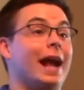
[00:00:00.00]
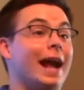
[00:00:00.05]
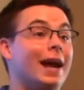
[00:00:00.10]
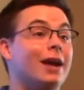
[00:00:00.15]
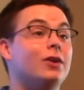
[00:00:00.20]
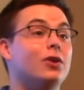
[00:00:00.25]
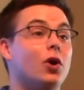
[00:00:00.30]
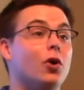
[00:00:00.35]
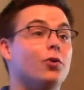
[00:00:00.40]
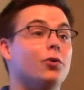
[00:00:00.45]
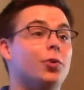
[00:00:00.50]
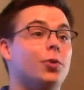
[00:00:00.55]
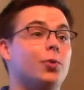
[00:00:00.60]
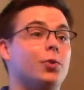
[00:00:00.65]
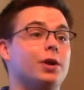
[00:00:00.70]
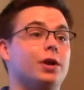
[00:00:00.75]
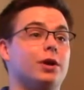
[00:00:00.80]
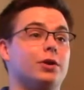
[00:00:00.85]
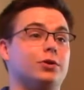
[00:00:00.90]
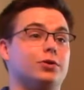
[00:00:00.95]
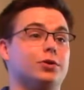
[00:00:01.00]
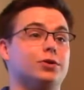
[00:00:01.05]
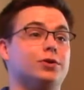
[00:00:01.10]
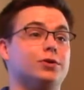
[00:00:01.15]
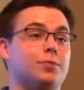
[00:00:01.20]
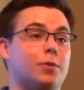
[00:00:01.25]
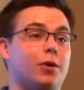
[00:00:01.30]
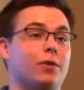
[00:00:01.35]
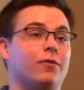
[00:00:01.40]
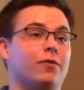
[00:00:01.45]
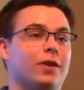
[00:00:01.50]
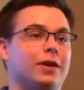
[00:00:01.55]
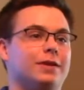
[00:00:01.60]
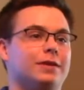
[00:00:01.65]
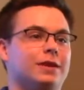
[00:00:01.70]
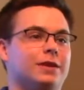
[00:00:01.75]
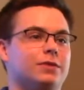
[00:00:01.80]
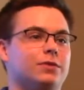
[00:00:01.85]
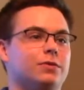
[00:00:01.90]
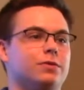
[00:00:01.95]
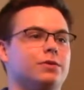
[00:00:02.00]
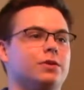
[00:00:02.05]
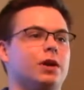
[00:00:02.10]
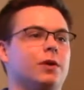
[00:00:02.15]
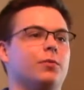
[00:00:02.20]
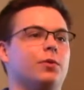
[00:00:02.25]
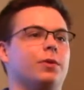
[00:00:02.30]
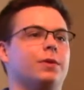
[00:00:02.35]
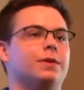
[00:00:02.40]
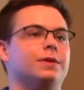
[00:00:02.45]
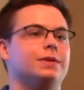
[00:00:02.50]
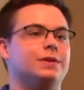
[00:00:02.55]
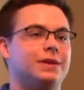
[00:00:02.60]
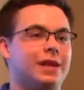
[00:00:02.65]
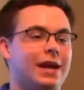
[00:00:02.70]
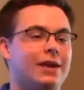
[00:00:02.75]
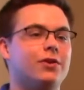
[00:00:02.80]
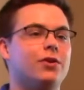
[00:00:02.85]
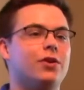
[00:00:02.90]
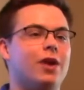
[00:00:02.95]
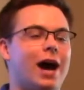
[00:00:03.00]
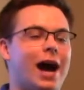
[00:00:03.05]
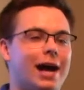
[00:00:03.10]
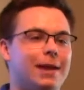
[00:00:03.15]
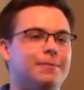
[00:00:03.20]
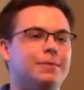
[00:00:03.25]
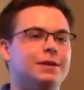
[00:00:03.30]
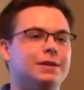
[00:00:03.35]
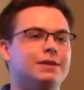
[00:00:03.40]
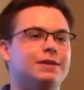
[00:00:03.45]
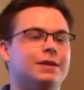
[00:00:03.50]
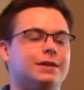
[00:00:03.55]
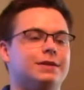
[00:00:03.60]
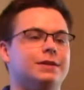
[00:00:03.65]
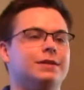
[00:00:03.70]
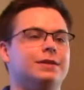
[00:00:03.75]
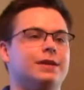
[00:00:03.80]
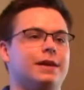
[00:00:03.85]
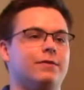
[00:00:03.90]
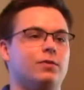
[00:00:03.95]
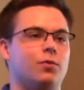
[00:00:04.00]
and O300 Smart Reflect sensors come with a standard IP67